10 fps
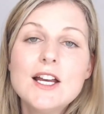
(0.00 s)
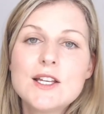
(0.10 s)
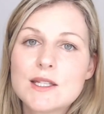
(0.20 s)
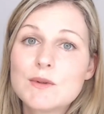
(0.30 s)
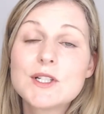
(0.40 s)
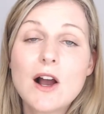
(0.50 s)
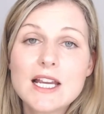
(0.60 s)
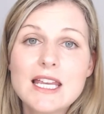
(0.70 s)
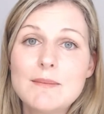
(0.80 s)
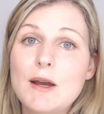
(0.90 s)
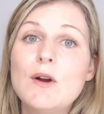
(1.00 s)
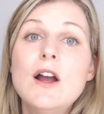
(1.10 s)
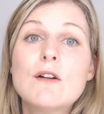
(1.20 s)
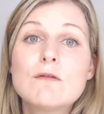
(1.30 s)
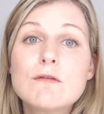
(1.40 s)
So we're talking about
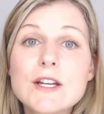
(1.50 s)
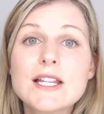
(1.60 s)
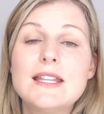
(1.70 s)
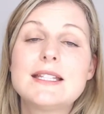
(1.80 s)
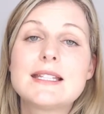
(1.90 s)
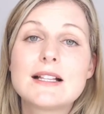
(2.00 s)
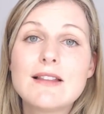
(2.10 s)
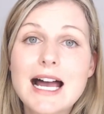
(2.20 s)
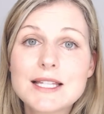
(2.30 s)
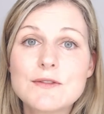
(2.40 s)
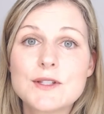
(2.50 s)
really this is a last